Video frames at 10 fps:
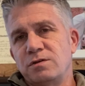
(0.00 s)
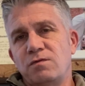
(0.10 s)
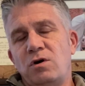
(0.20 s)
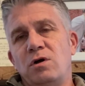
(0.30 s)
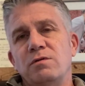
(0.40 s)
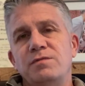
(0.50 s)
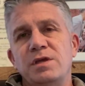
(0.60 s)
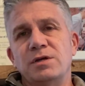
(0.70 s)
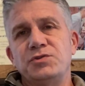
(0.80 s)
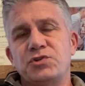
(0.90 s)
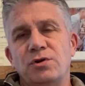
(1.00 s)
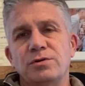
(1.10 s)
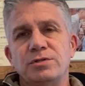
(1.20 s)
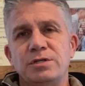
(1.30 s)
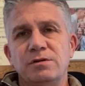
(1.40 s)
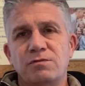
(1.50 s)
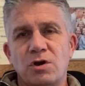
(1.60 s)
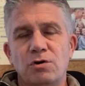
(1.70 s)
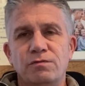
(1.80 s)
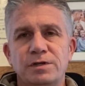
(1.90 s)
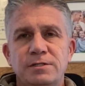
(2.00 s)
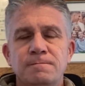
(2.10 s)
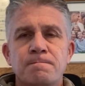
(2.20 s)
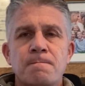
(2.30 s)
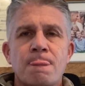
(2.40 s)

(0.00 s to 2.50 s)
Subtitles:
of all of the uncertainty of COVID.